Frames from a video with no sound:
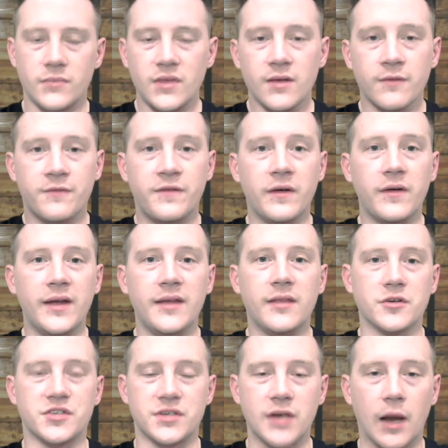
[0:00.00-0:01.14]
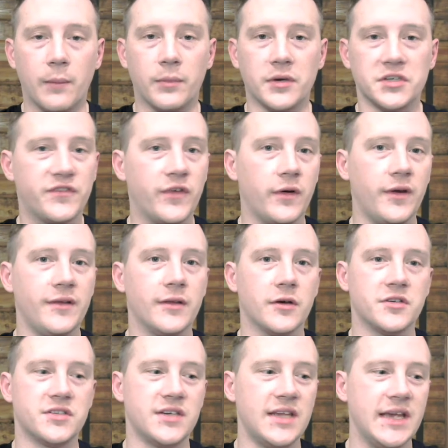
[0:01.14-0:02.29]
filling those numbers, filling
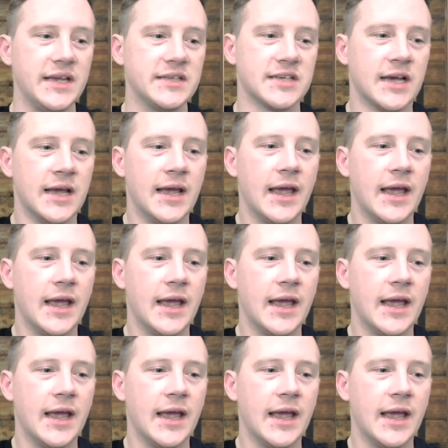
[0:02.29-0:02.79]
those needs,